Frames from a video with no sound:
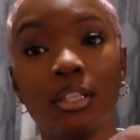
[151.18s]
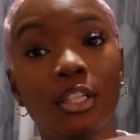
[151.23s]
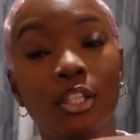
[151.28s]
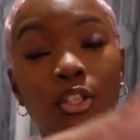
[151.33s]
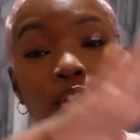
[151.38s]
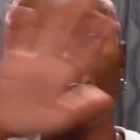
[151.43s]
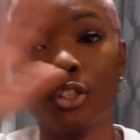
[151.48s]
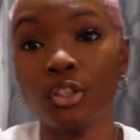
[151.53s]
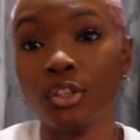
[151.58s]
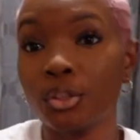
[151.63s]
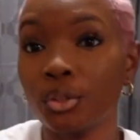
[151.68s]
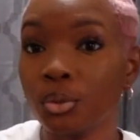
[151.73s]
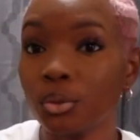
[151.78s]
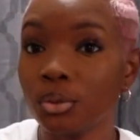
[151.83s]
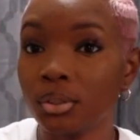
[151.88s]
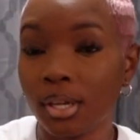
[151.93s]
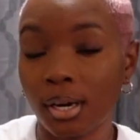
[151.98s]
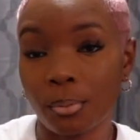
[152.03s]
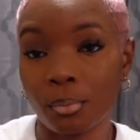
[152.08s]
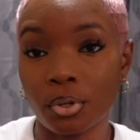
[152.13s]
these
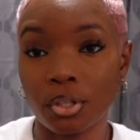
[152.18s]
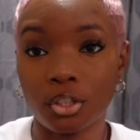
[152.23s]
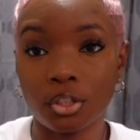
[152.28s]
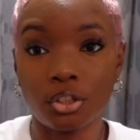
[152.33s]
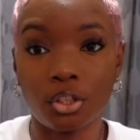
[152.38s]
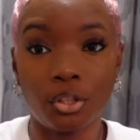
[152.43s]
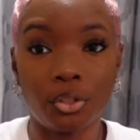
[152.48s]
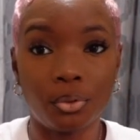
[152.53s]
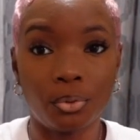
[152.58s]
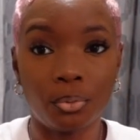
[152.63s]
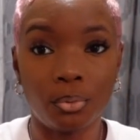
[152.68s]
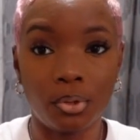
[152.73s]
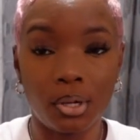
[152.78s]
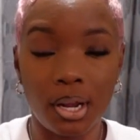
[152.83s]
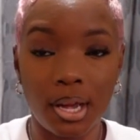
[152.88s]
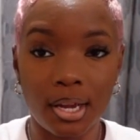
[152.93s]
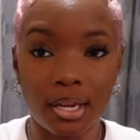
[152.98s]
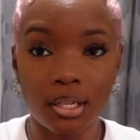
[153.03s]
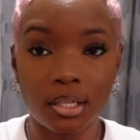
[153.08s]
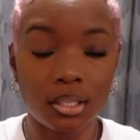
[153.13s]
shoes that I'm going to show you
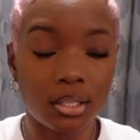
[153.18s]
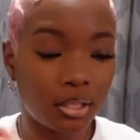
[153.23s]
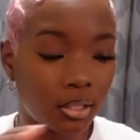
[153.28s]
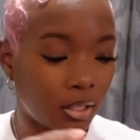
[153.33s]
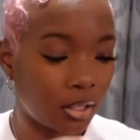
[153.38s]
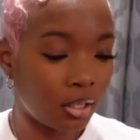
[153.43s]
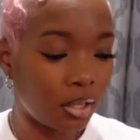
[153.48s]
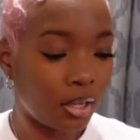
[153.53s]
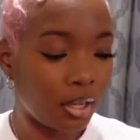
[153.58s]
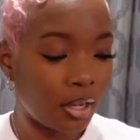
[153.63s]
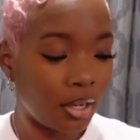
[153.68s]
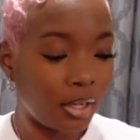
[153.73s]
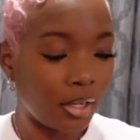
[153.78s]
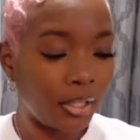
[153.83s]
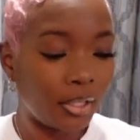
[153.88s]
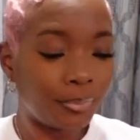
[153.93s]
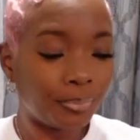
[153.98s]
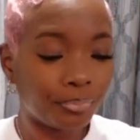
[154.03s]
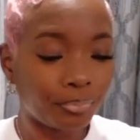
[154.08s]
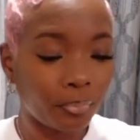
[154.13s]
next.
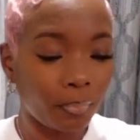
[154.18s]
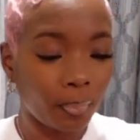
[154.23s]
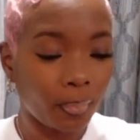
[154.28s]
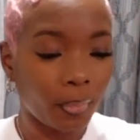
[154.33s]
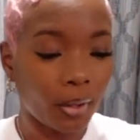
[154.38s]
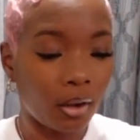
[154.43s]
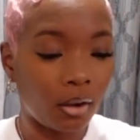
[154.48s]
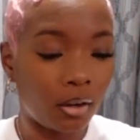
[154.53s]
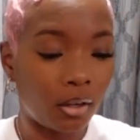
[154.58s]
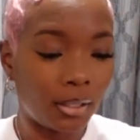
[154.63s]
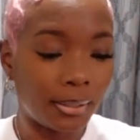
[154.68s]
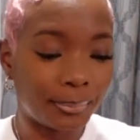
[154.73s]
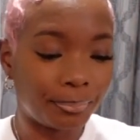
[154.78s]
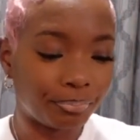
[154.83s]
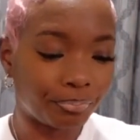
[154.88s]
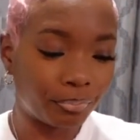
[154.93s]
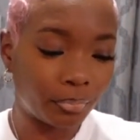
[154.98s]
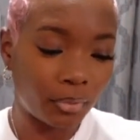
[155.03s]
I